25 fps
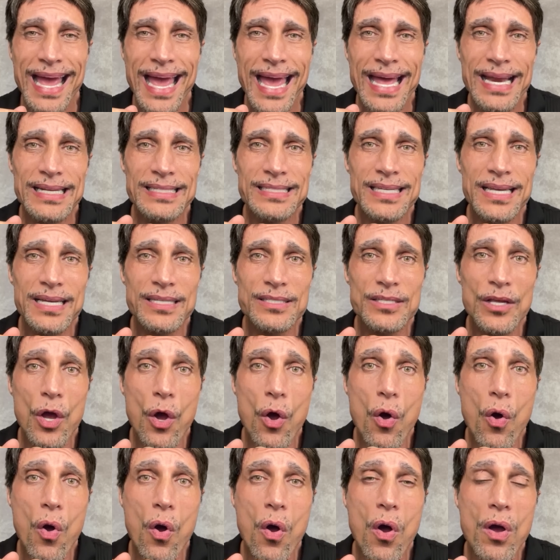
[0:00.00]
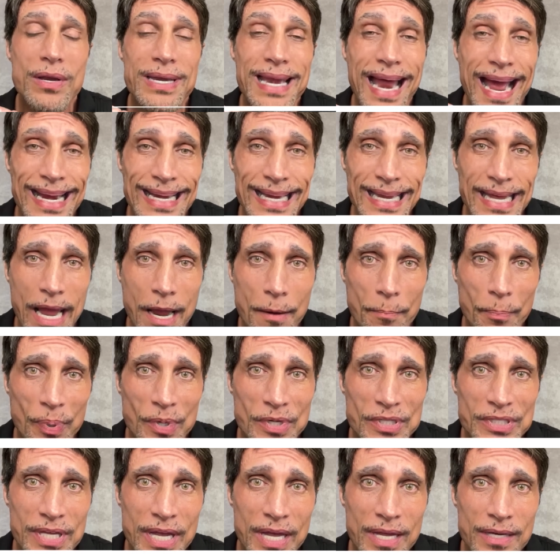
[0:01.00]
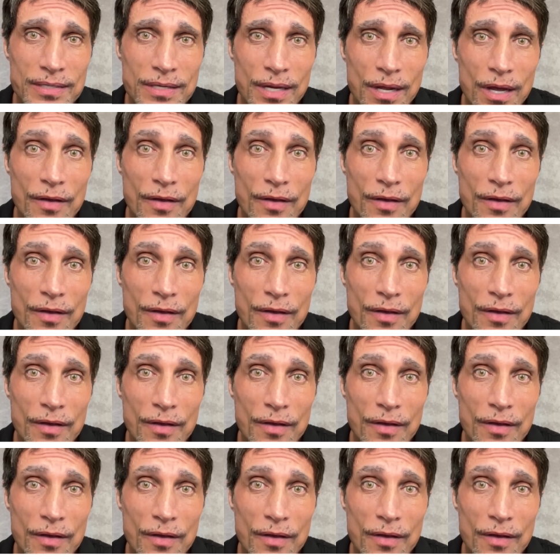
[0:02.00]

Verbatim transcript: And it says 98%